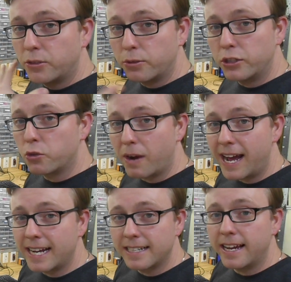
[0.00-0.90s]
sort of
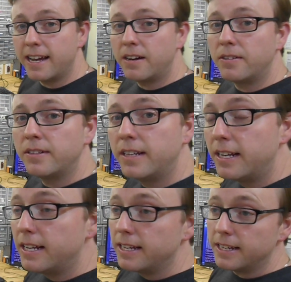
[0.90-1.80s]
drag down
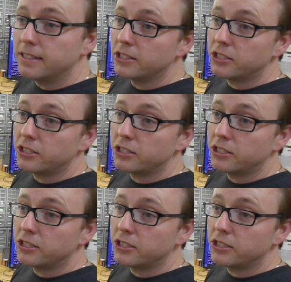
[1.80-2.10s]
in the